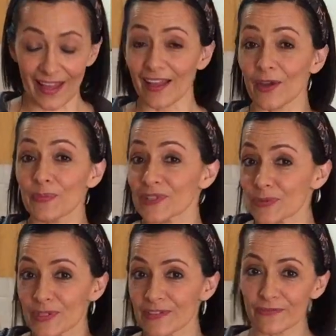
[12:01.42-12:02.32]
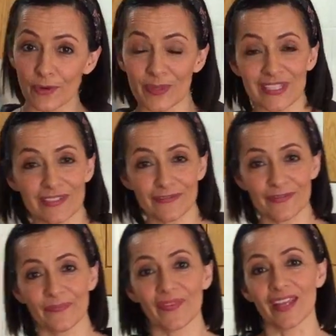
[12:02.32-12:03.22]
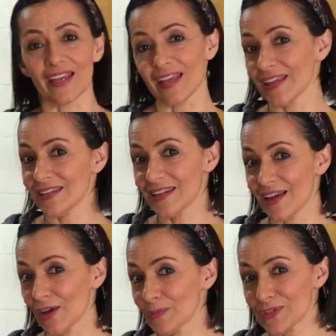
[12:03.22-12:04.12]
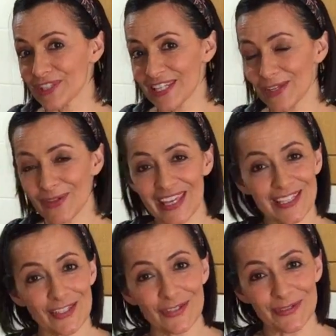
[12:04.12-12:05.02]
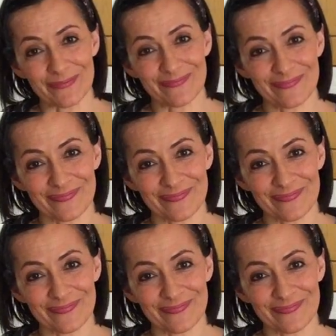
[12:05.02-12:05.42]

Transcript: I hope this was informative and hope to see you again soon.